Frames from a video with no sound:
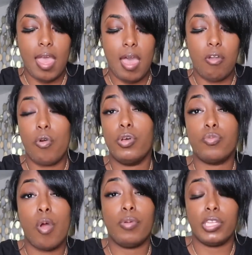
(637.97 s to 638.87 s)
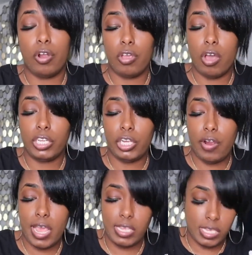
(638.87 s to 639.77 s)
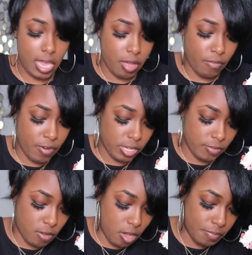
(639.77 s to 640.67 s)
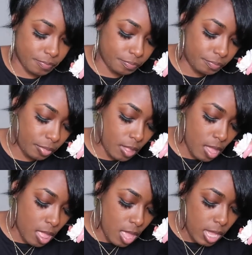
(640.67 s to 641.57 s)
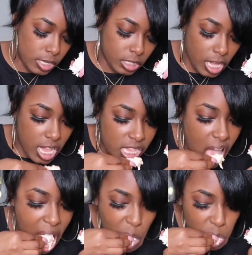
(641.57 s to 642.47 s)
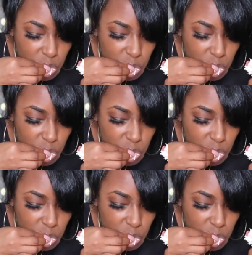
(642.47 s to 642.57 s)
I don't know what's wrong with this girl, y'all. She crazy as hell. First of all, she ends up